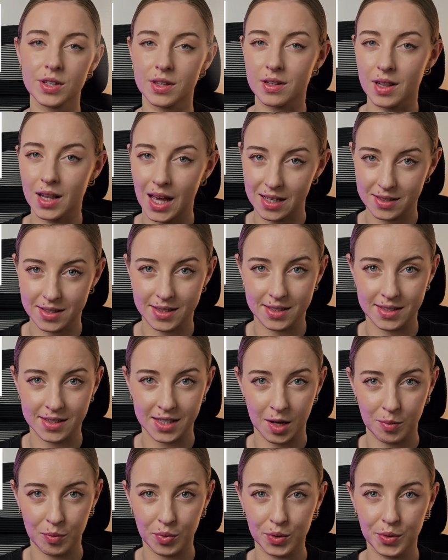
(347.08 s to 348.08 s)
at the last
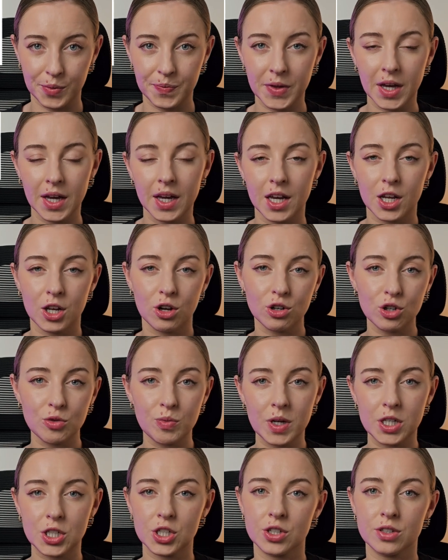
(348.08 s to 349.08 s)
example. An
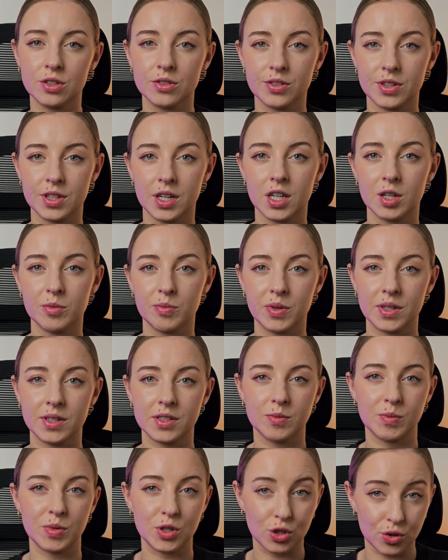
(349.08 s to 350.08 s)
occupational
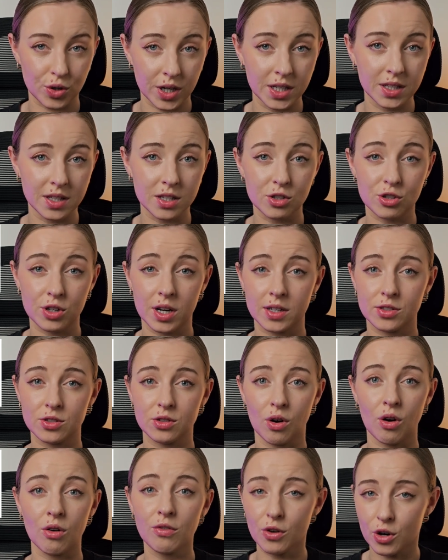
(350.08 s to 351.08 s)
therapist betrayed the trust
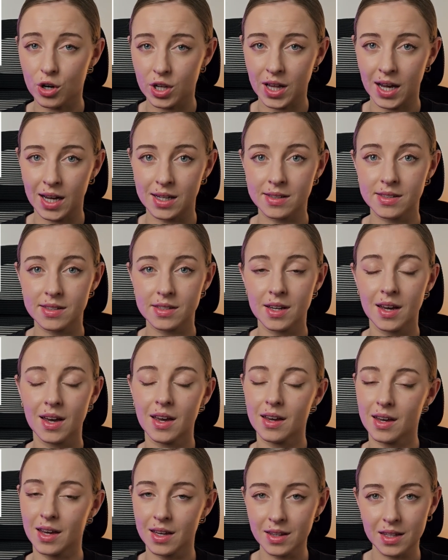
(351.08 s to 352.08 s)
of her clients
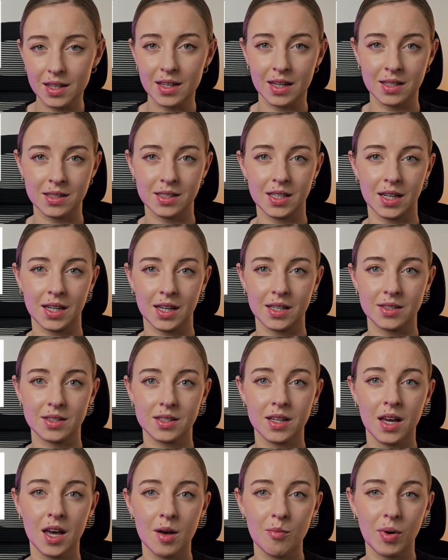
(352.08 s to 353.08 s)
and the NDIS
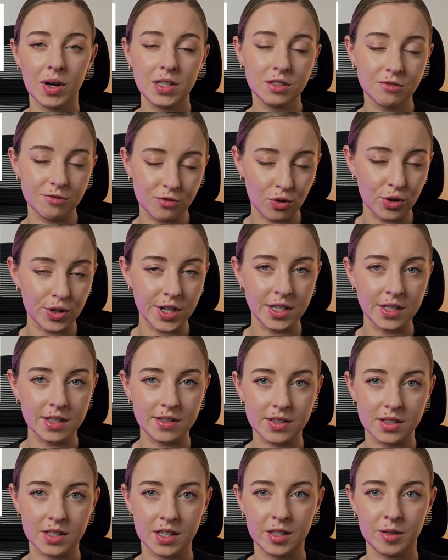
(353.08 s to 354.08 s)
by defrauding the
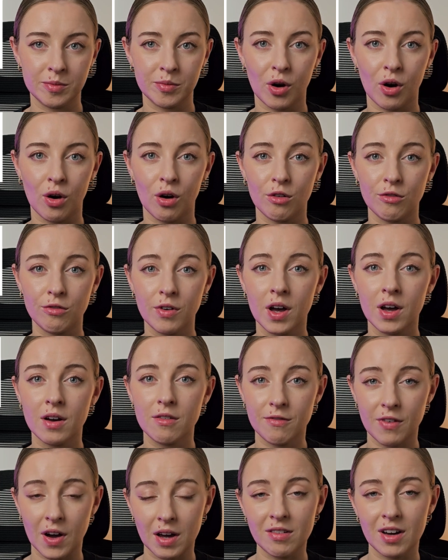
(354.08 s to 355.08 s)
scheme of
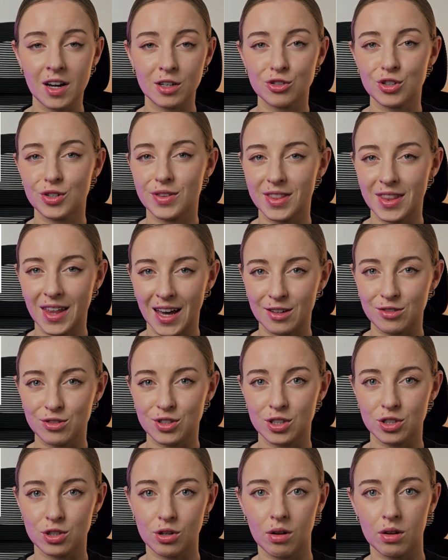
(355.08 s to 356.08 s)

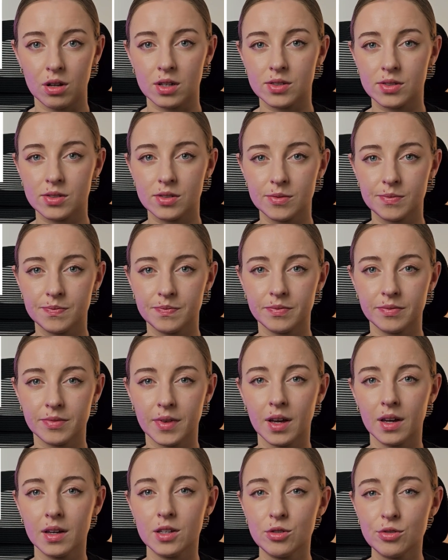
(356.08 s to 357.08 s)
$500,000.
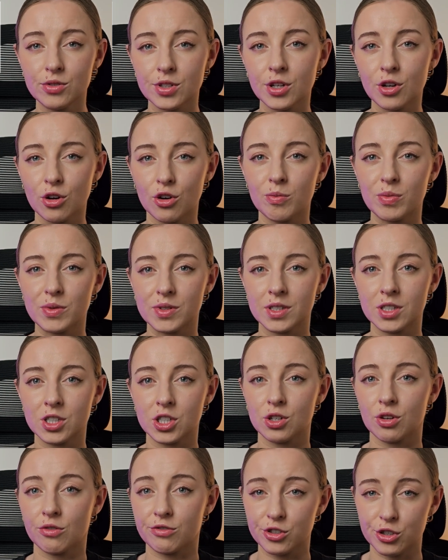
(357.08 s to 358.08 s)
Using her
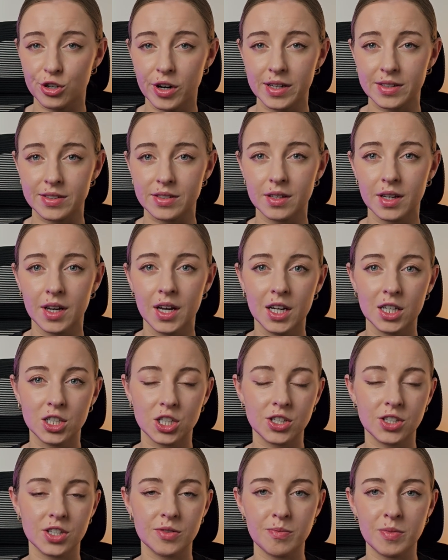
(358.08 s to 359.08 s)
position of trust, she
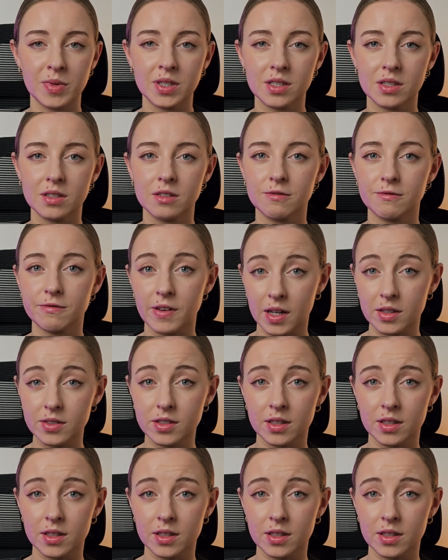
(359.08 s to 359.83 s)
submitted false